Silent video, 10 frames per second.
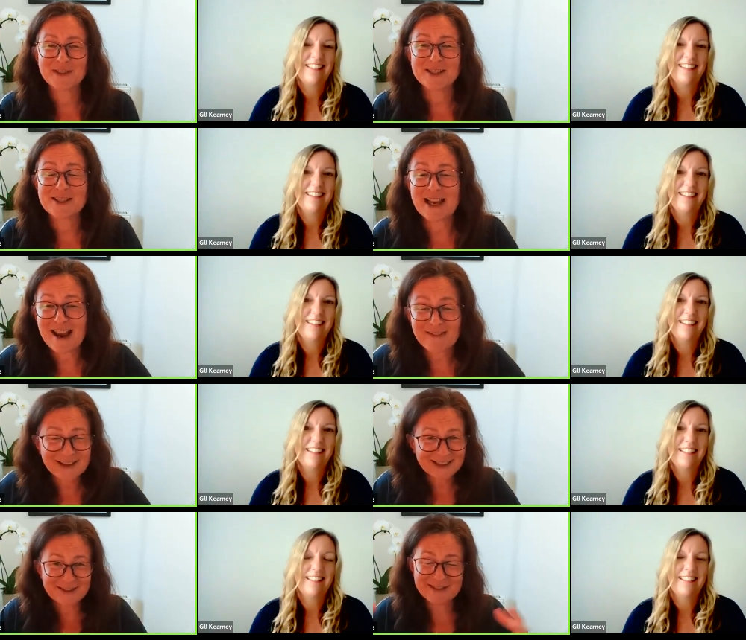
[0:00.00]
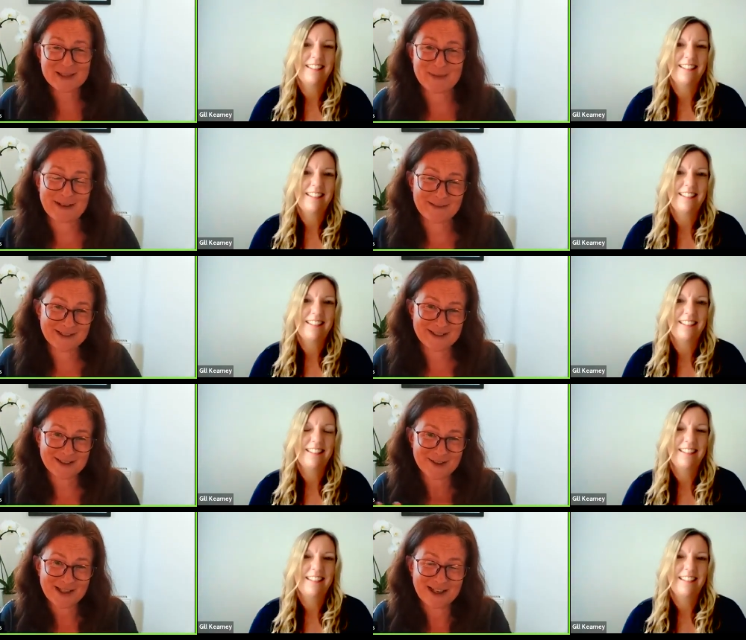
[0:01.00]
Speaker 1: for sharing your experience
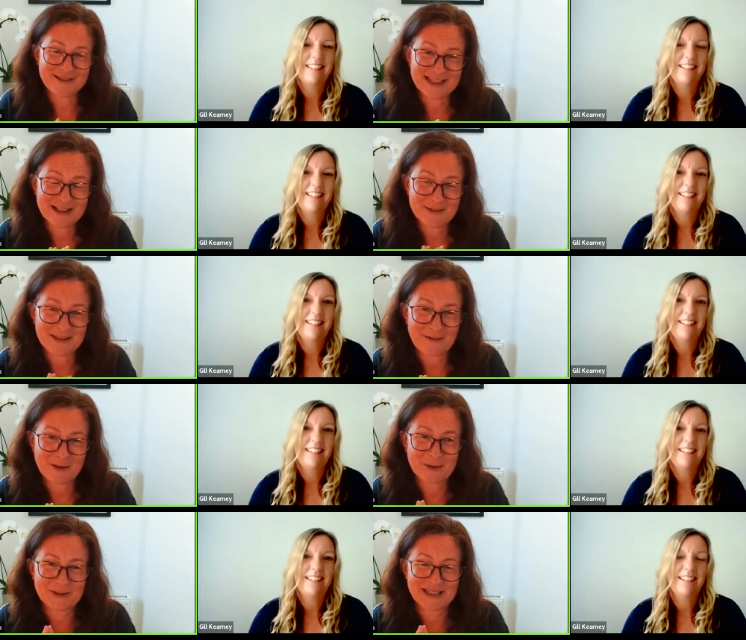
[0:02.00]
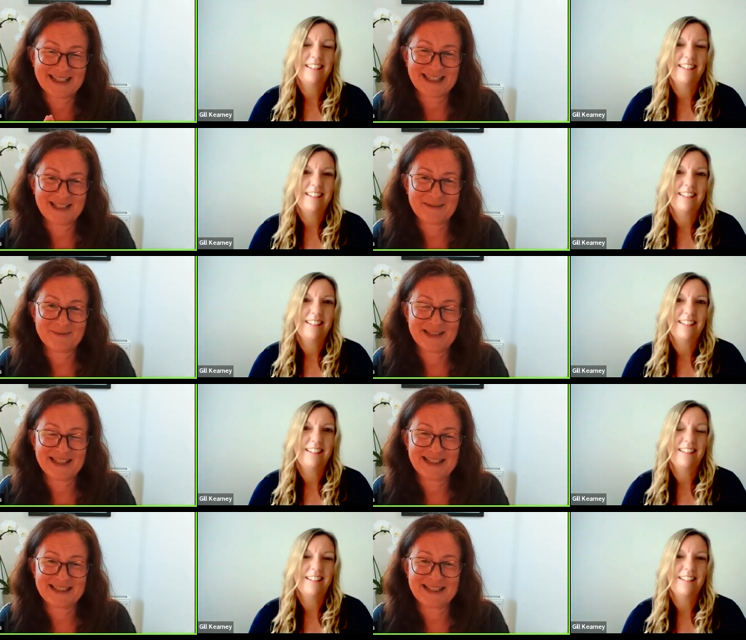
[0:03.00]
so generously with everybody um,
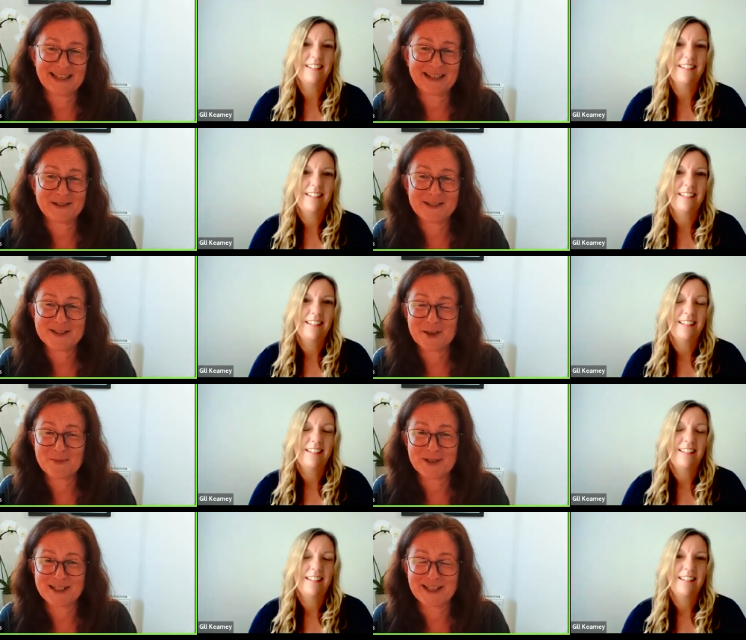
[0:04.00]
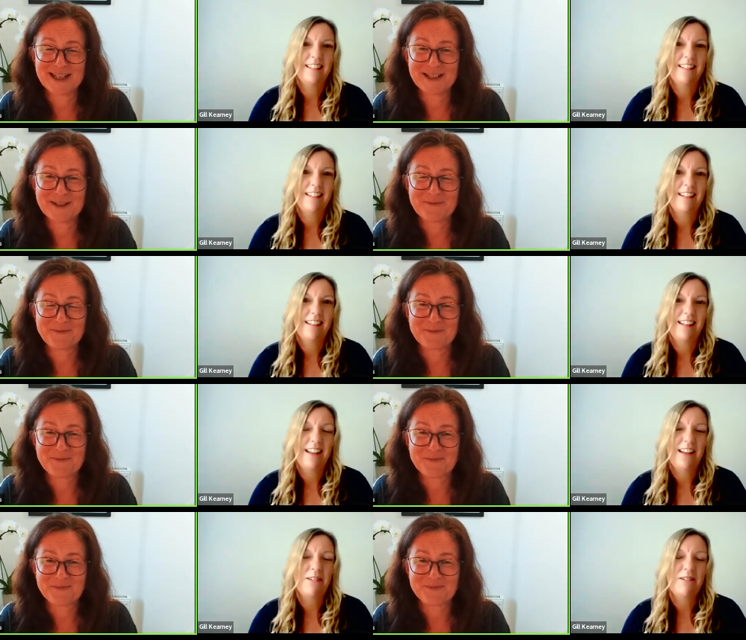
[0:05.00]
here today. I so appreciate you.
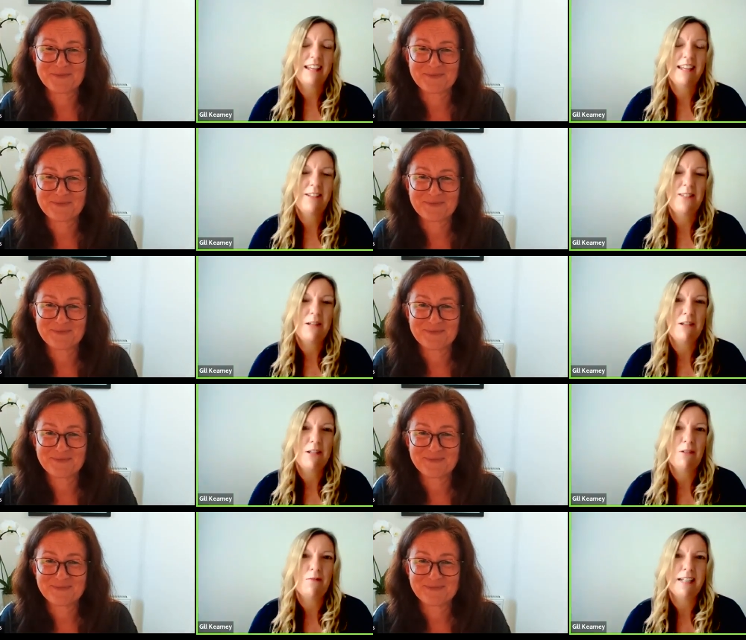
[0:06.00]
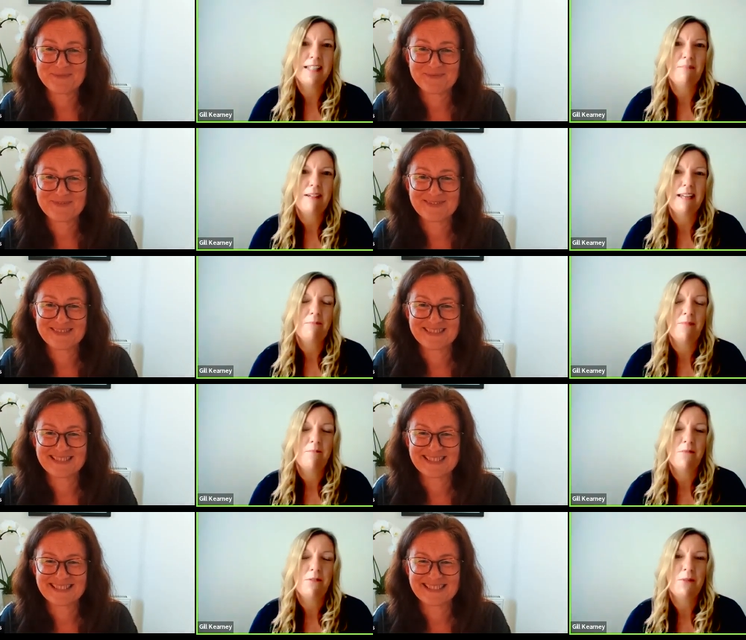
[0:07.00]
Speaker 2: Oh, thank you so much for inviting me. I'm,
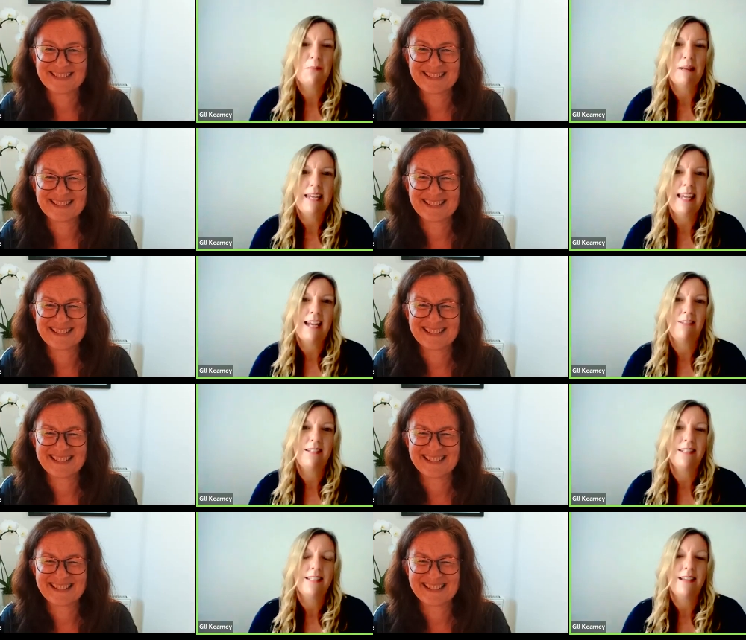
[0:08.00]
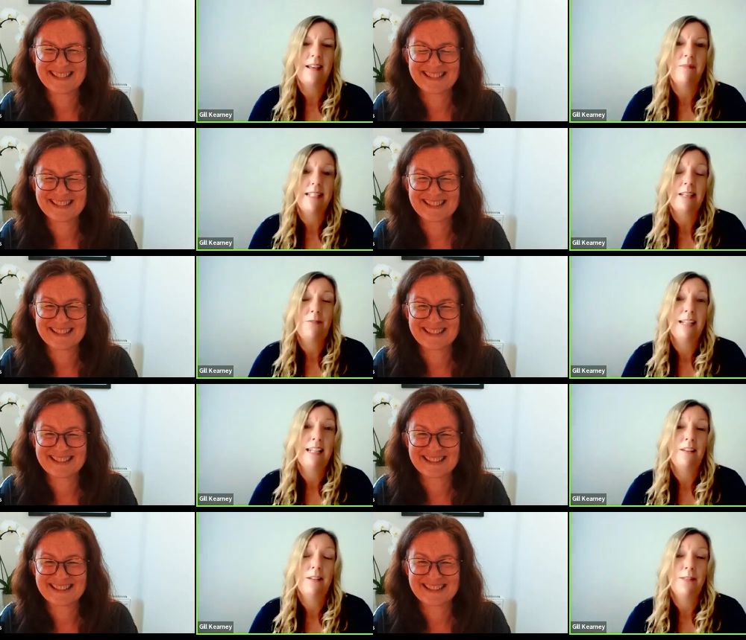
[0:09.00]
I'm thrilled to be here and um, I
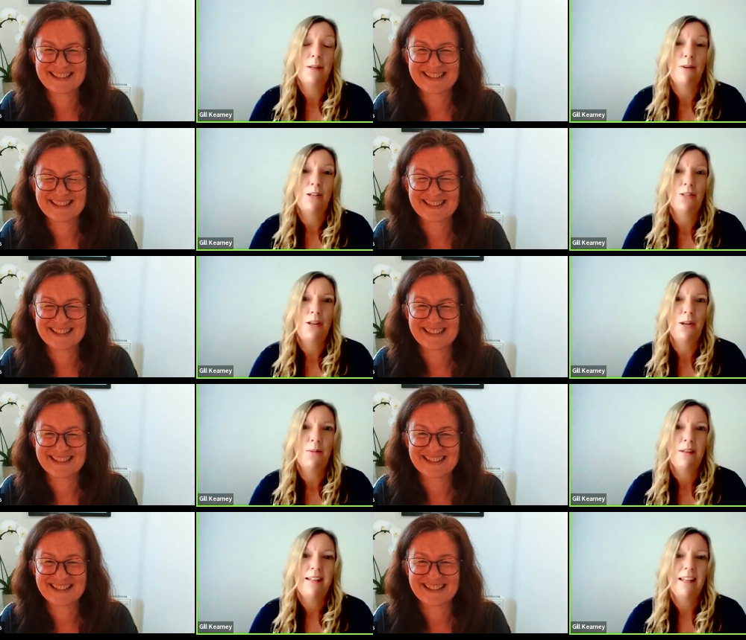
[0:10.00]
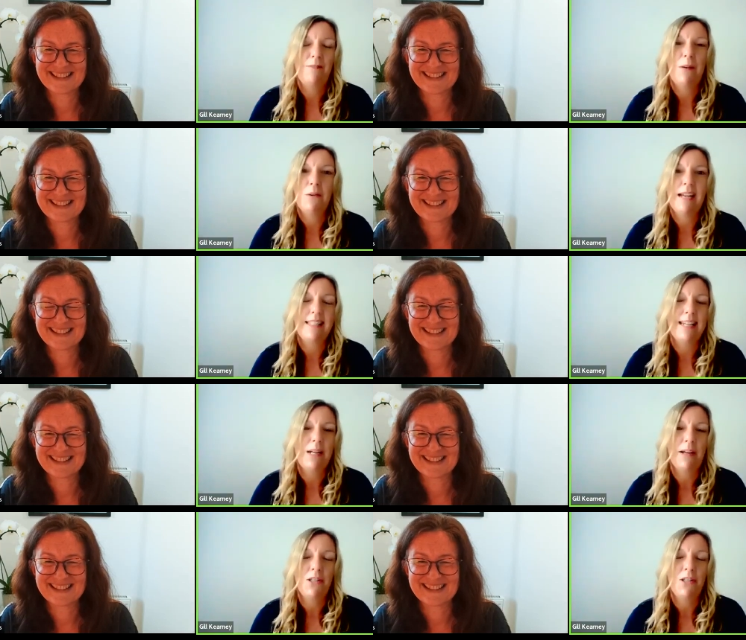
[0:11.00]
definitely love it so much. So, if anyone has any